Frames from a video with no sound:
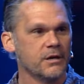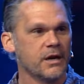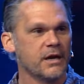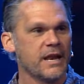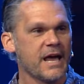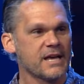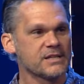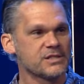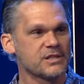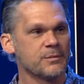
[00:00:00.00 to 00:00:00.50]

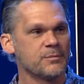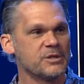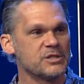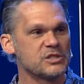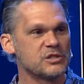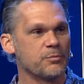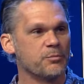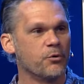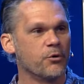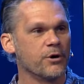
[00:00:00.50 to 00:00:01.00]
And ask them to
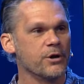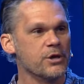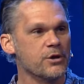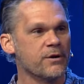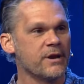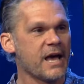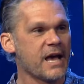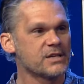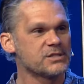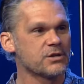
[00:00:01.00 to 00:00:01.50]
support you
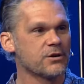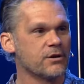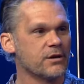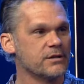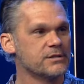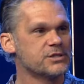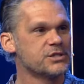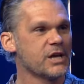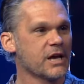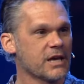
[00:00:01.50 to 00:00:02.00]
and ask,
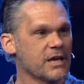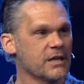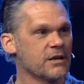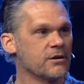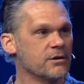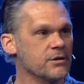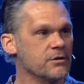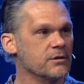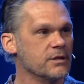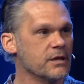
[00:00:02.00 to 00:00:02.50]
check in
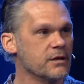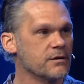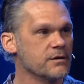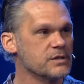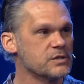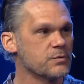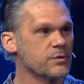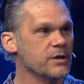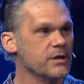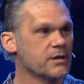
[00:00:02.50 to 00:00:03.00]
on you later
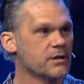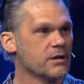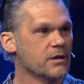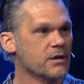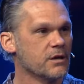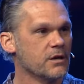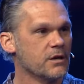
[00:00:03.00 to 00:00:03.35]
this week.